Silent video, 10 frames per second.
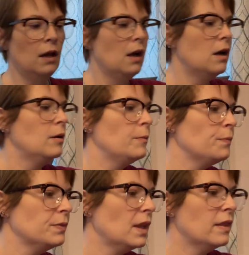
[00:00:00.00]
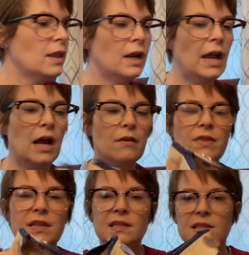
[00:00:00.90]
Um, and then I
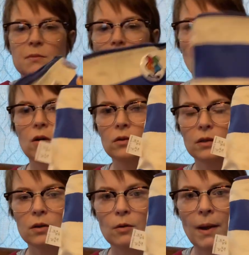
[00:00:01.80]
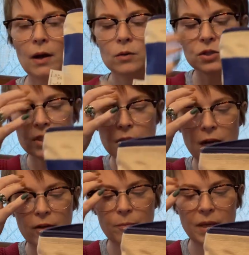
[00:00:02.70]
have this small little pouch that
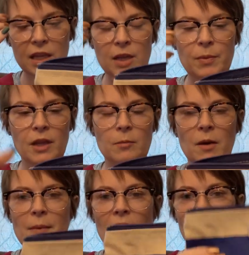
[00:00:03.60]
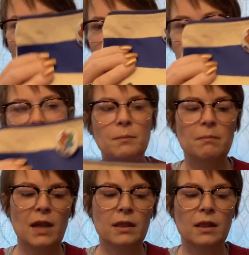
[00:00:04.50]
I've been keeping in my bag. I actually
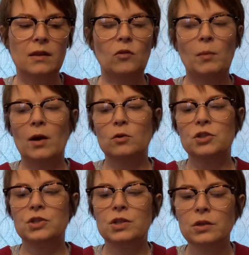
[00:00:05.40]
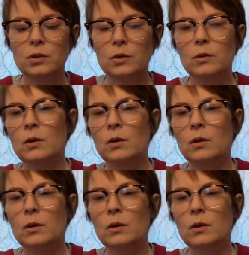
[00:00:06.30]
made this pouch too